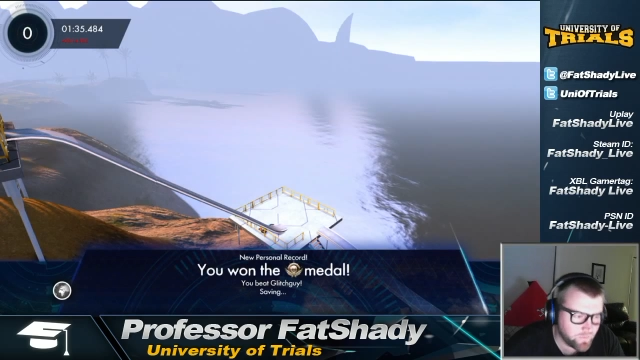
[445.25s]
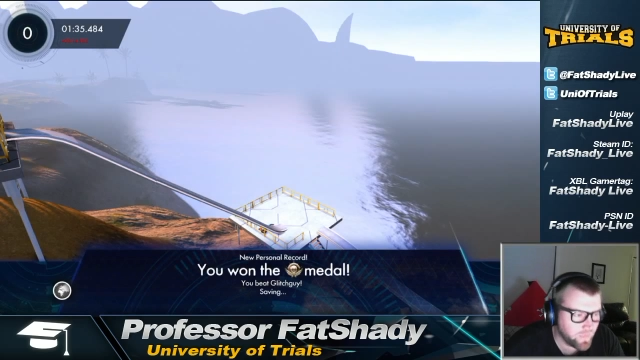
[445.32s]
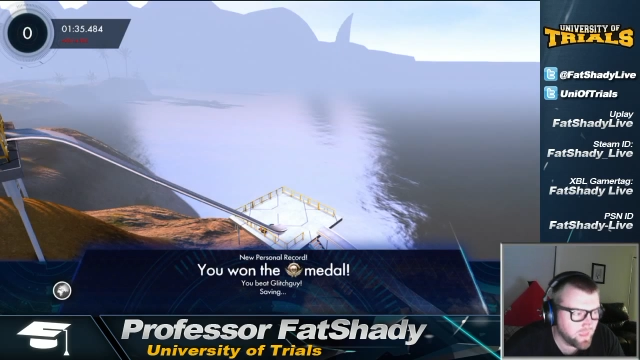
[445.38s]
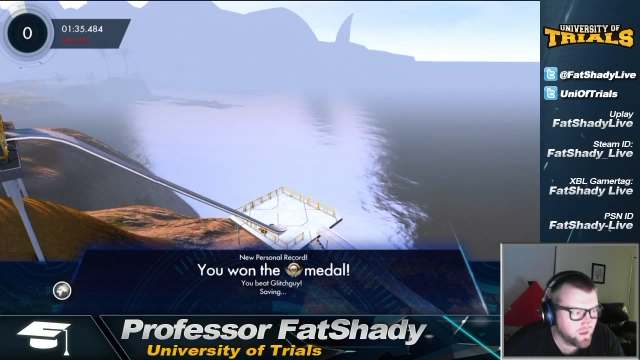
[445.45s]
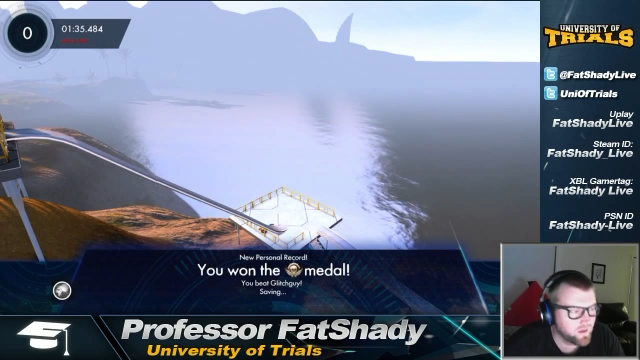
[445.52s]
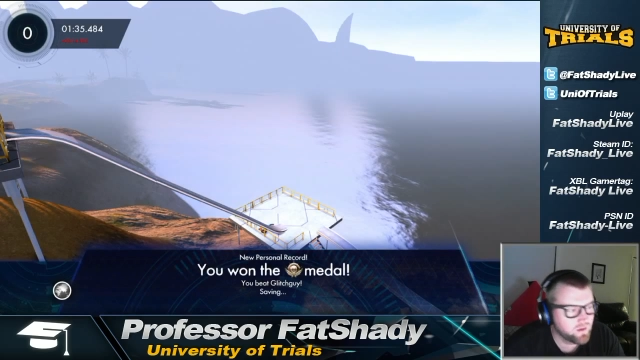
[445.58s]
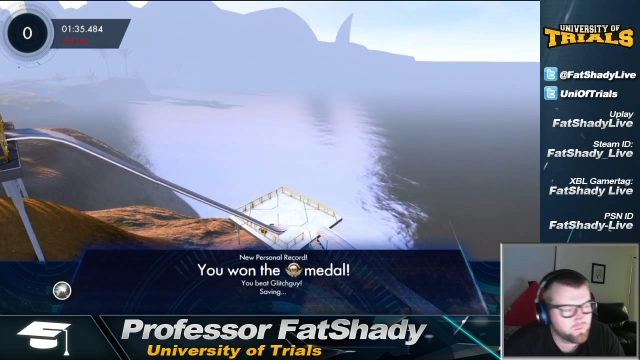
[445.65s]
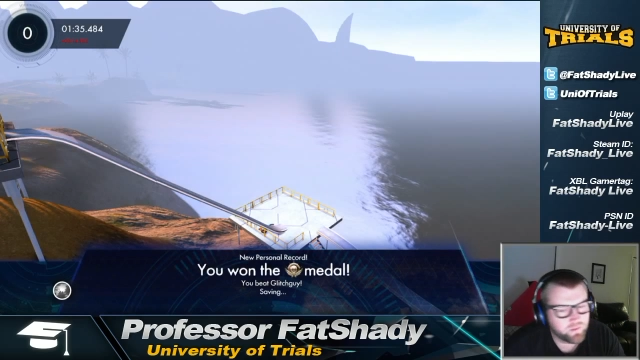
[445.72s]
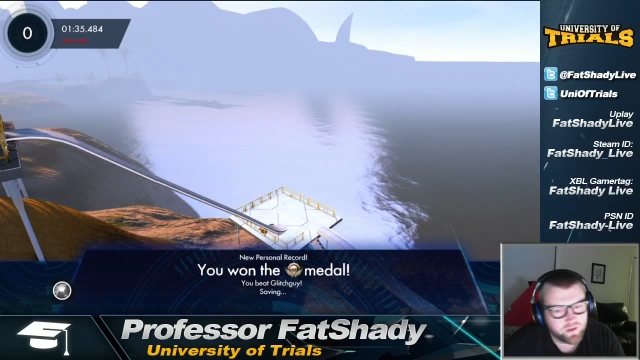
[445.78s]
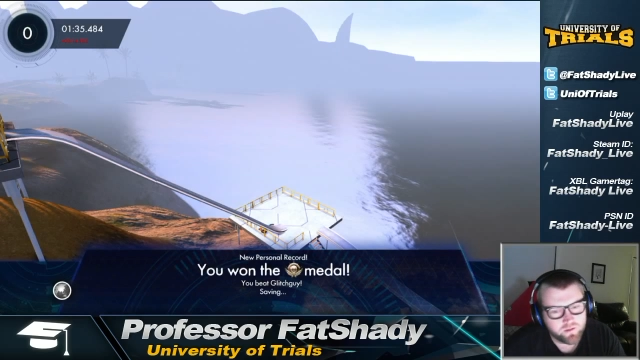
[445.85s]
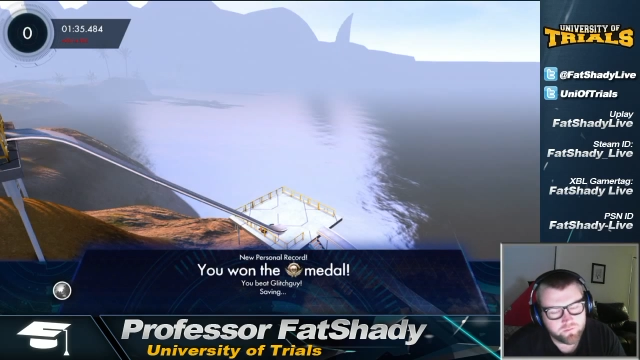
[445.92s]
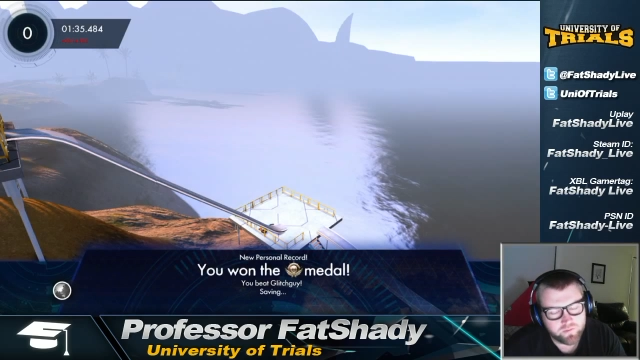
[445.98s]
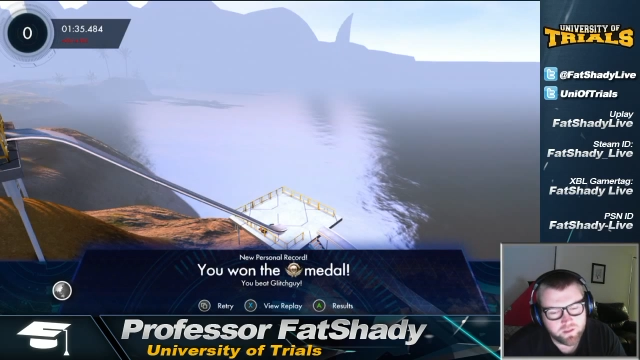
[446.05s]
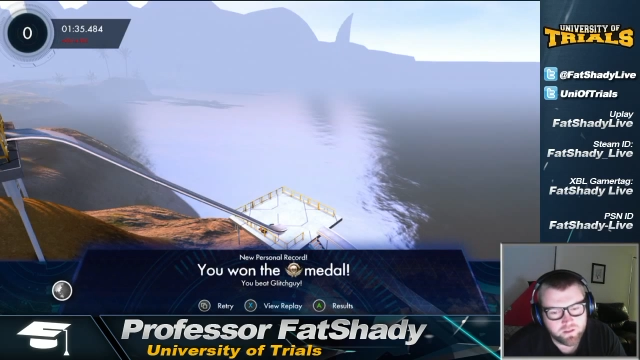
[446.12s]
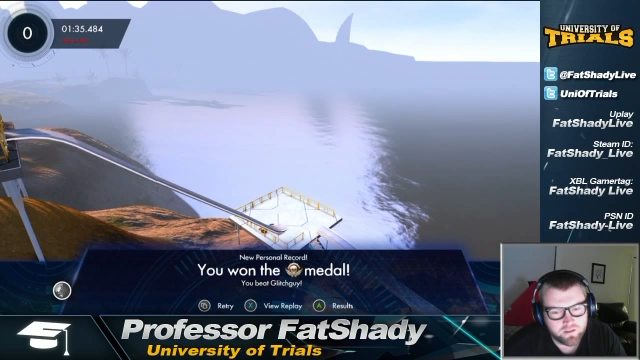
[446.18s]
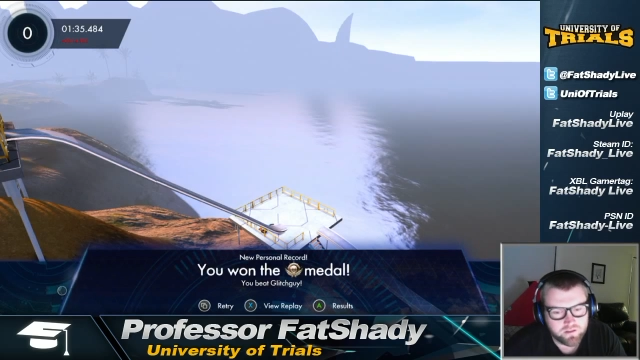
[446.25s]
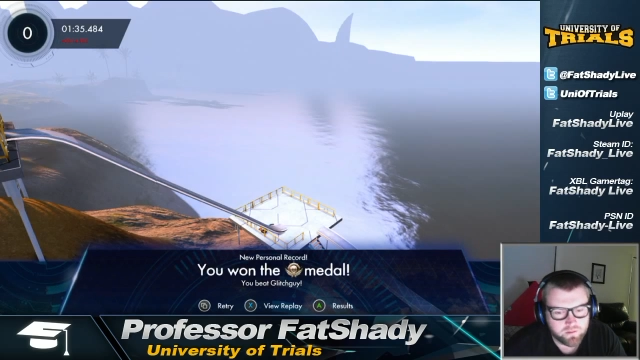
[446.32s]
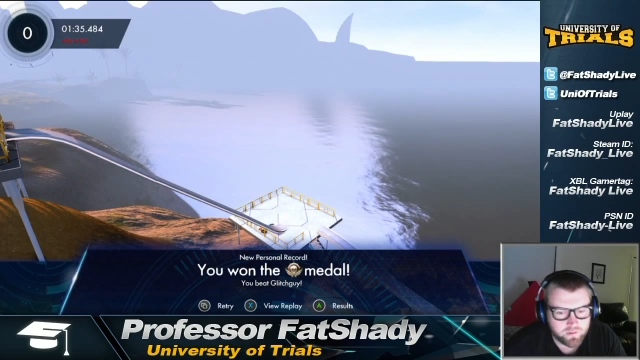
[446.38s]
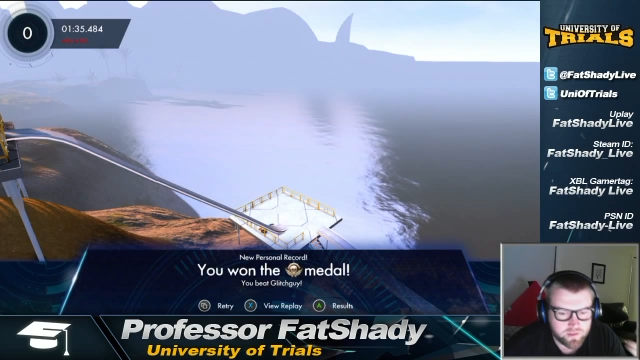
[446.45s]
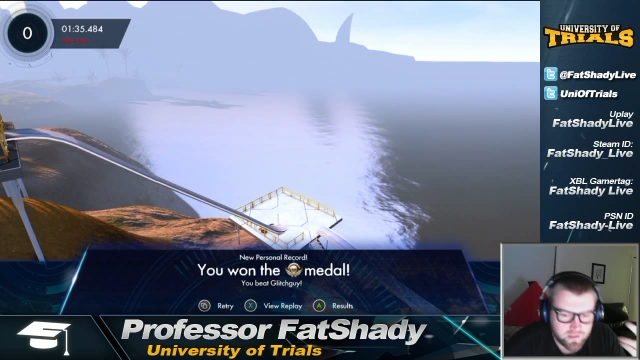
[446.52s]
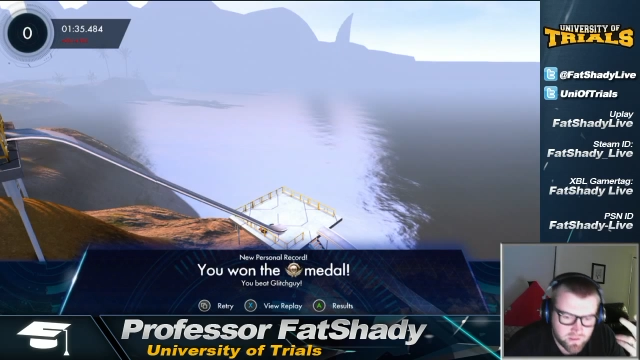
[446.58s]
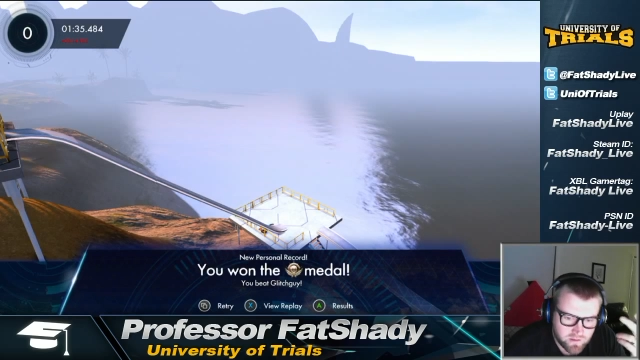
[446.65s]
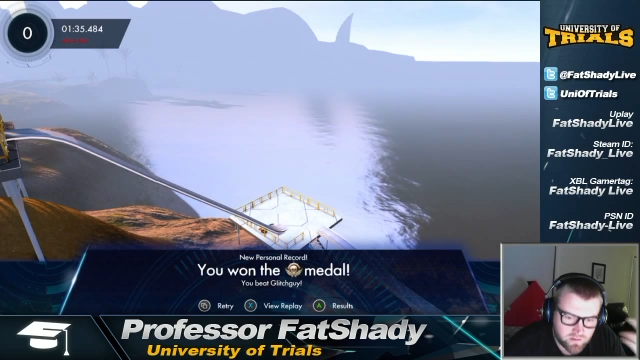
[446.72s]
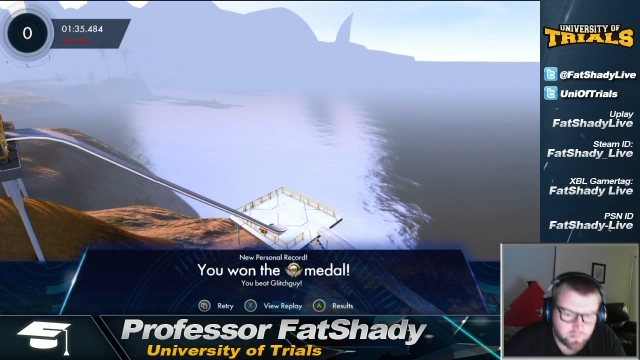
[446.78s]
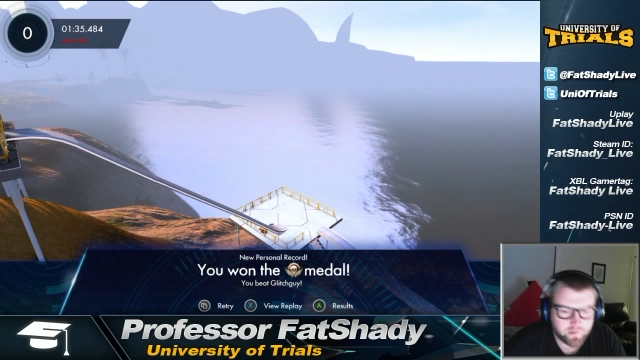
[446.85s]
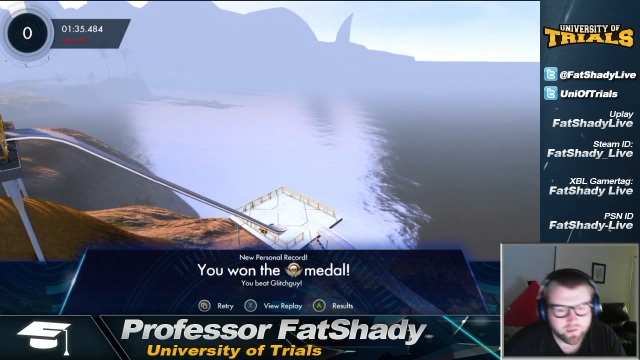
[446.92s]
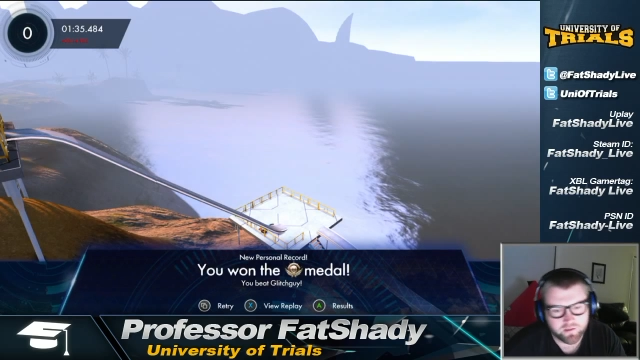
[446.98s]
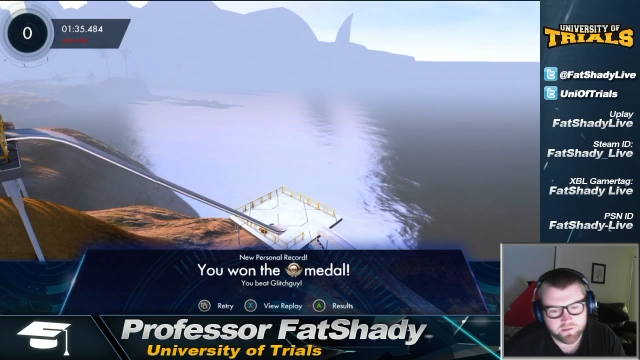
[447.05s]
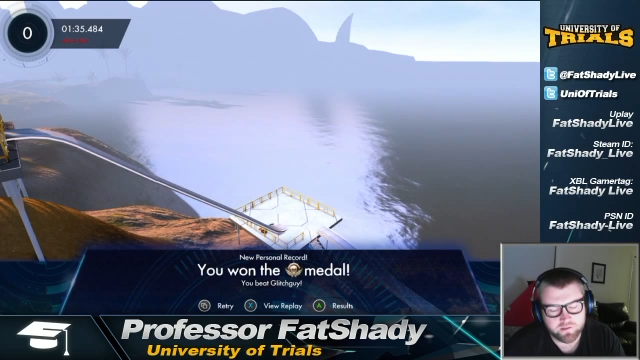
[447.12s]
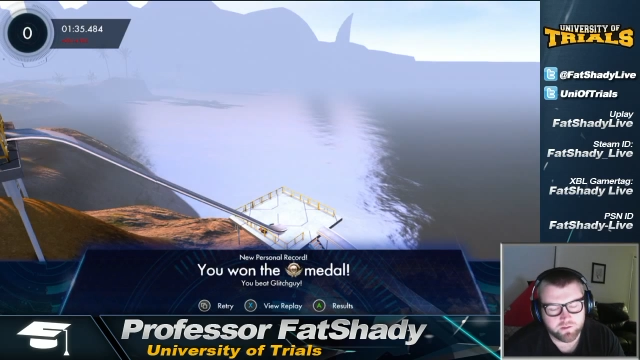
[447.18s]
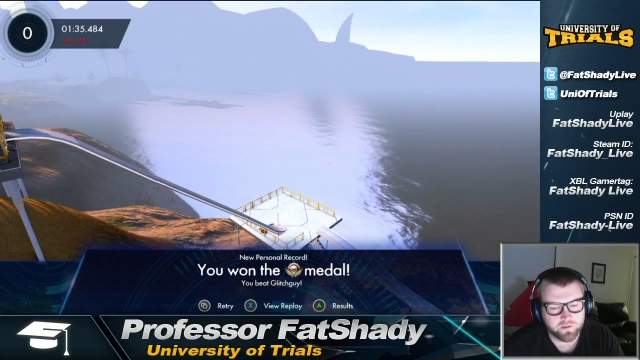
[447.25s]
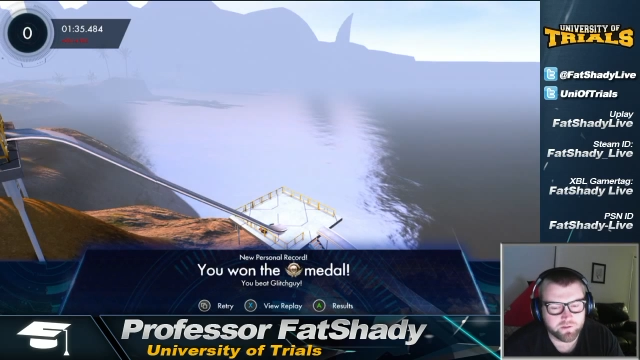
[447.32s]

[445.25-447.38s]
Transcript: but the one thing, there we go, it's gone through.